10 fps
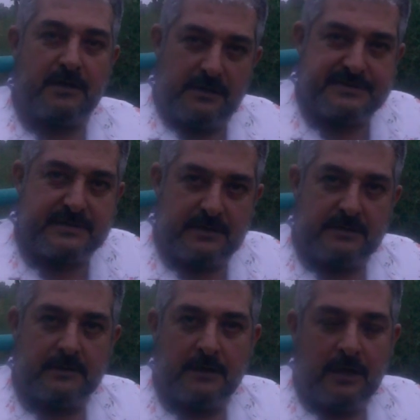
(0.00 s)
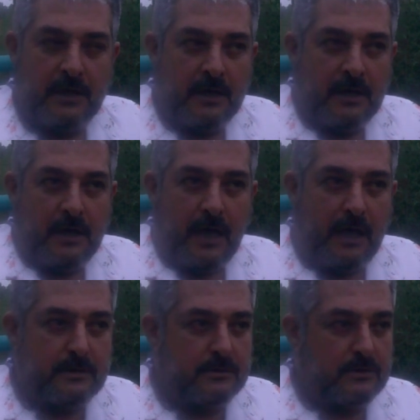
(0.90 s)
Yeltsin,
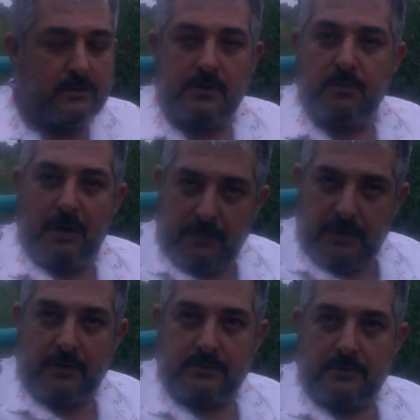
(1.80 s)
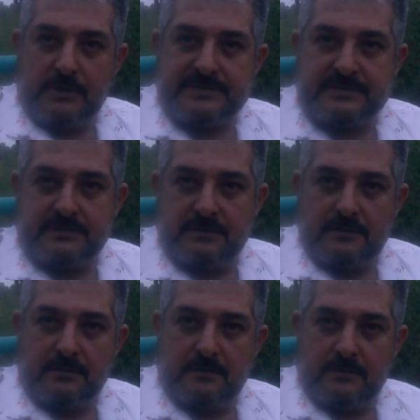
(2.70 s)
and do you remember his,
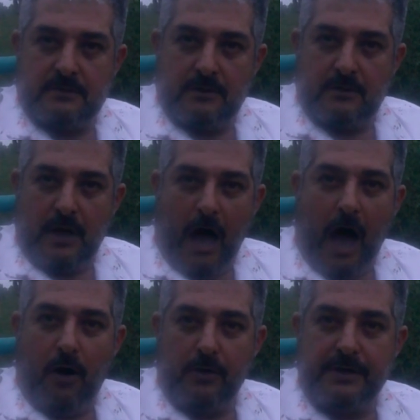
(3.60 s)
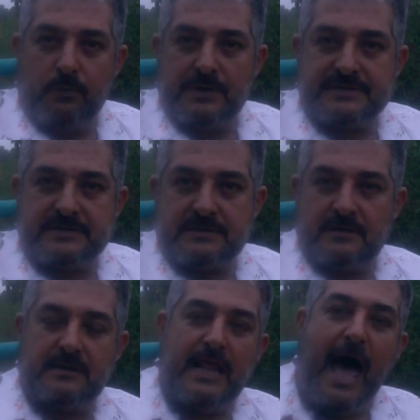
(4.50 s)
you know, how he was
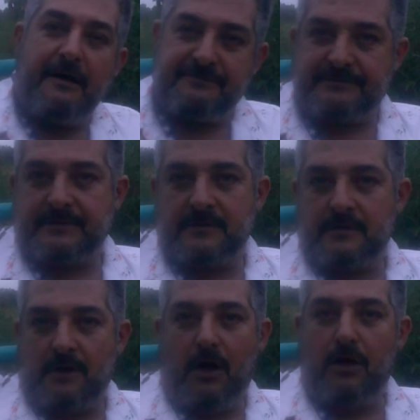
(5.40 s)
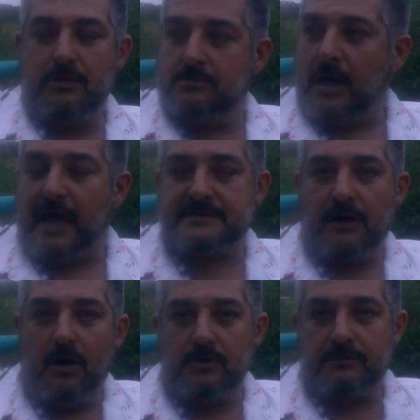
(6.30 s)
laughed all at
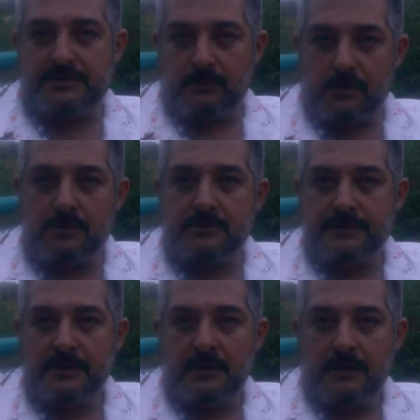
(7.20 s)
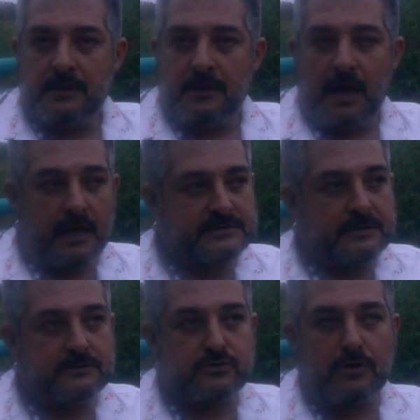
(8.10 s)
all over the world? as
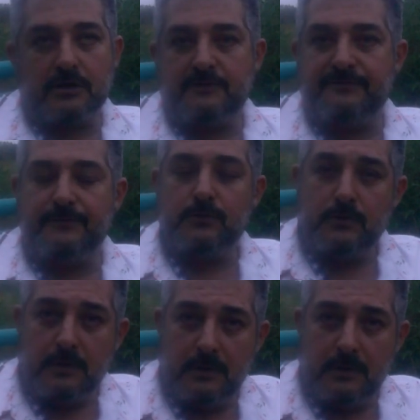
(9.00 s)
a drunk fool?